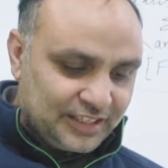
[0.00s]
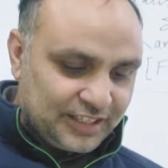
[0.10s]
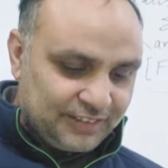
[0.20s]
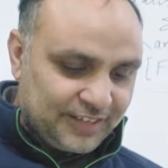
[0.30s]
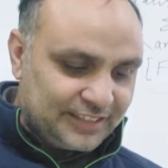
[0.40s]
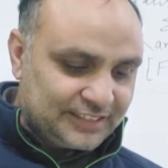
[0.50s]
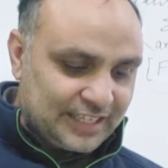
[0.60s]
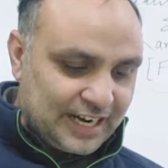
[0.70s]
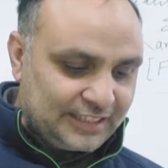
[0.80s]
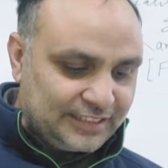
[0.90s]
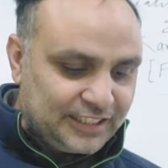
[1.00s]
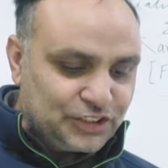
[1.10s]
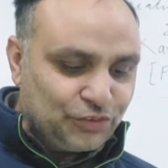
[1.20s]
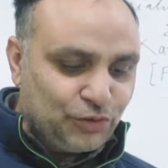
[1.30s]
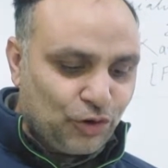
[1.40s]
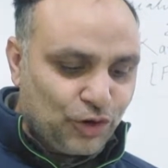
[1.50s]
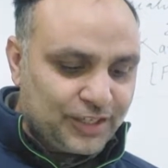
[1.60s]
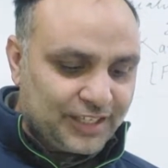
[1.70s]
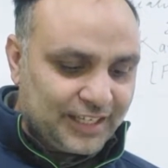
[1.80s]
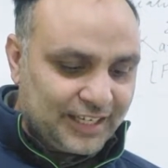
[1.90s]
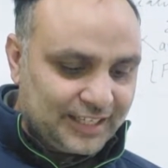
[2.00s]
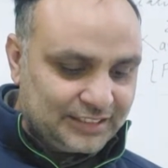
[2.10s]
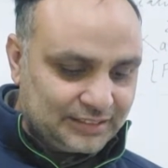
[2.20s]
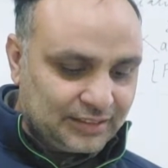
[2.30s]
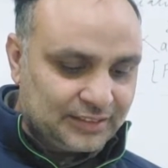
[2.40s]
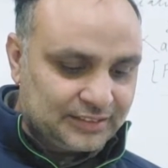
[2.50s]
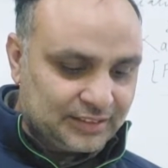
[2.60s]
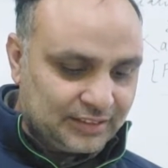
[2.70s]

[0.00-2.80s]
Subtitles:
events, and nature of order and chance